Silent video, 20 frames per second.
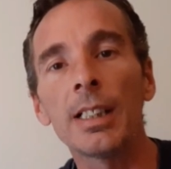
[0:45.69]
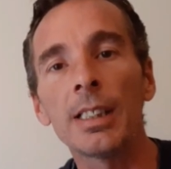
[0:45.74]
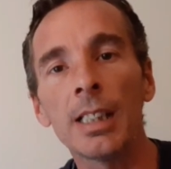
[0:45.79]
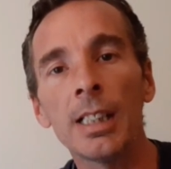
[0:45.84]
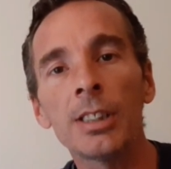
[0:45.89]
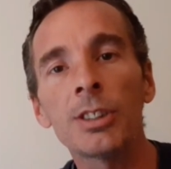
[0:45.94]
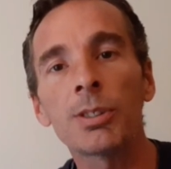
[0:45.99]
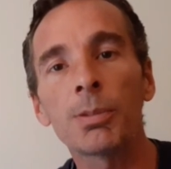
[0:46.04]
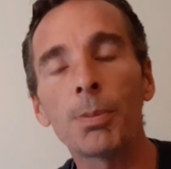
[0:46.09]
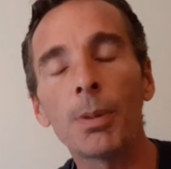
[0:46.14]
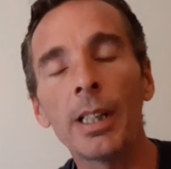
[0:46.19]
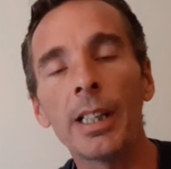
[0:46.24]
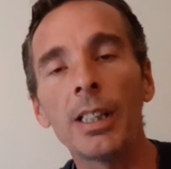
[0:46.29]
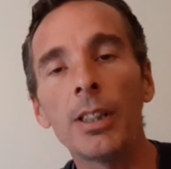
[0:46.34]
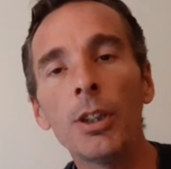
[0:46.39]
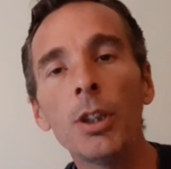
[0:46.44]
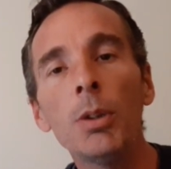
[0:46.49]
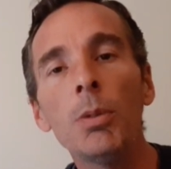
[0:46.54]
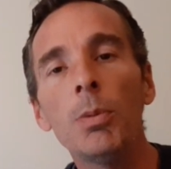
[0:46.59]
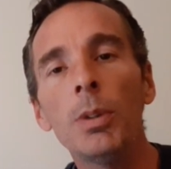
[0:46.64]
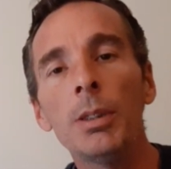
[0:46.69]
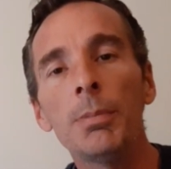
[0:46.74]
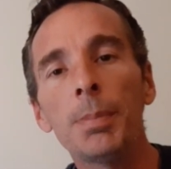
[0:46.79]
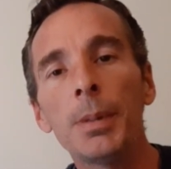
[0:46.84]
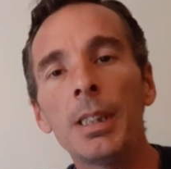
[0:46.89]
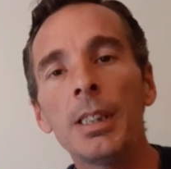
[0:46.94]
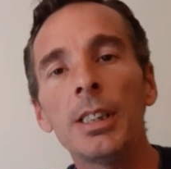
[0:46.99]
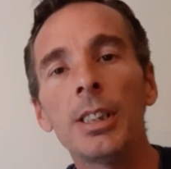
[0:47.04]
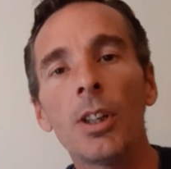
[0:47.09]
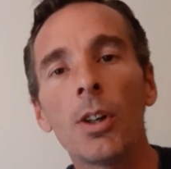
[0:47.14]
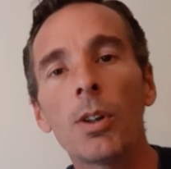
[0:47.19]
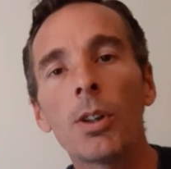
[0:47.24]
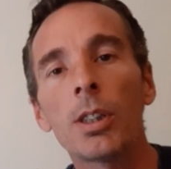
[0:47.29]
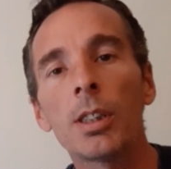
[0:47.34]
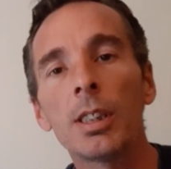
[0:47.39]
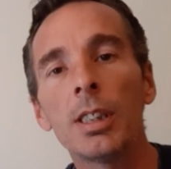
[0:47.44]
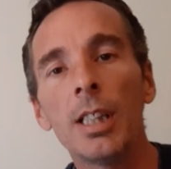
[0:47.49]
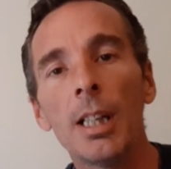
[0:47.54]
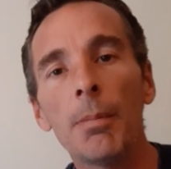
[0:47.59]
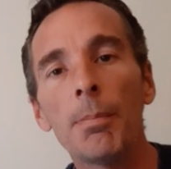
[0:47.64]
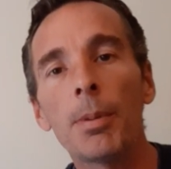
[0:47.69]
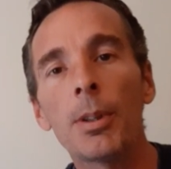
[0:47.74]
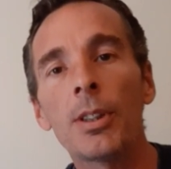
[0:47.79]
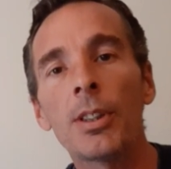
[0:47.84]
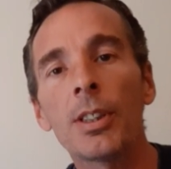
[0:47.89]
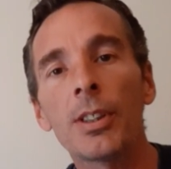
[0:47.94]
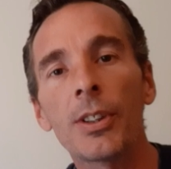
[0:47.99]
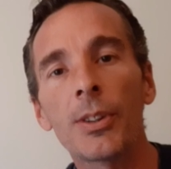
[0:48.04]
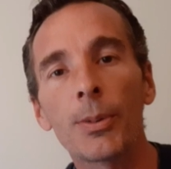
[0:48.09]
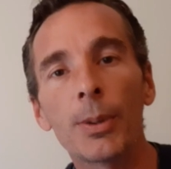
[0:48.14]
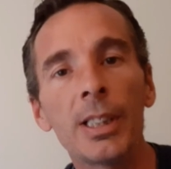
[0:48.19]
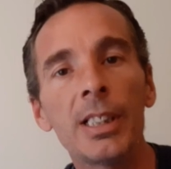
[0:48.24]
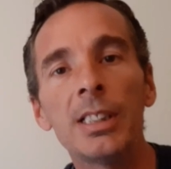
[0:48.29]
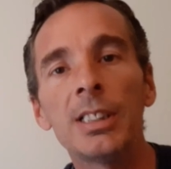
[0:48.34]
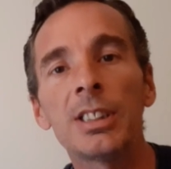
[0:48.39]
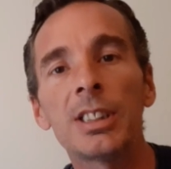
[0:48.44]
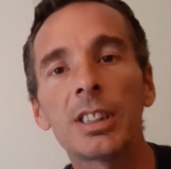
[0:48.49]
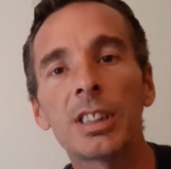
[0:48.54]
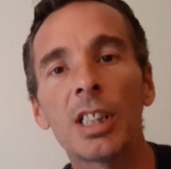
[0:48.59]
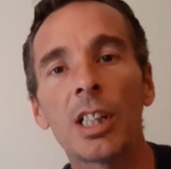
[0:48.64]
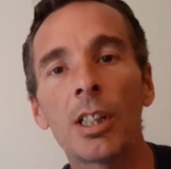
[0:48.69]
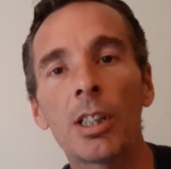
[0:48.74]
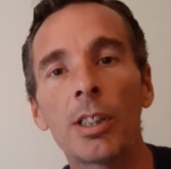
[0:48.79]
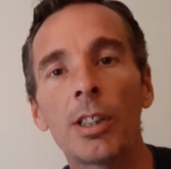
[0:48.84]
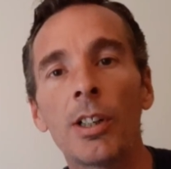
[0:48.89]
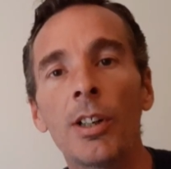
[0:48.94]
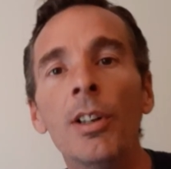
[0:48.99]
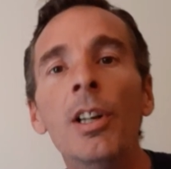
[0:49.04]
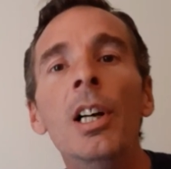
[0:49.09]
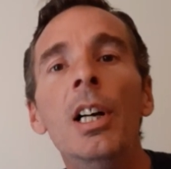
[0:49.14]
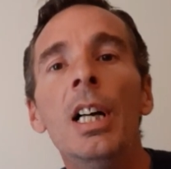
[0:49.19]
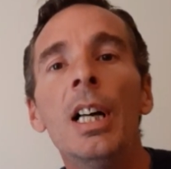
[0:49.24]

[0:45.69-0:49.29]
That's right, who would be your number three starter?